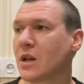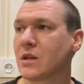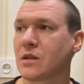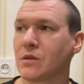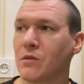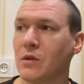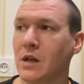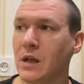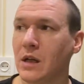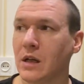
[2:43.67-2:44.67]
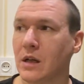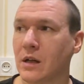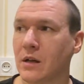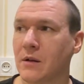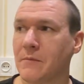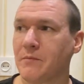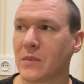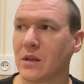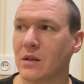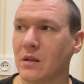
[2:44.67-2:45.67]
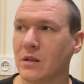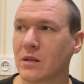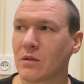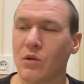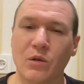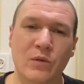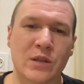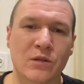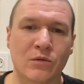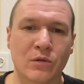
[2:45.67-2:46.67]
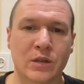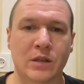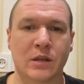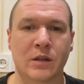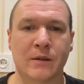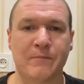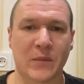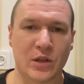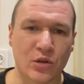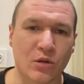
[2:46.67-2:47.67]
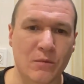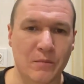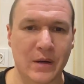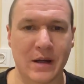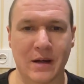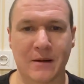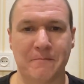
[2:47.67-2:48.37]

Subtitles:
So it's always good to compare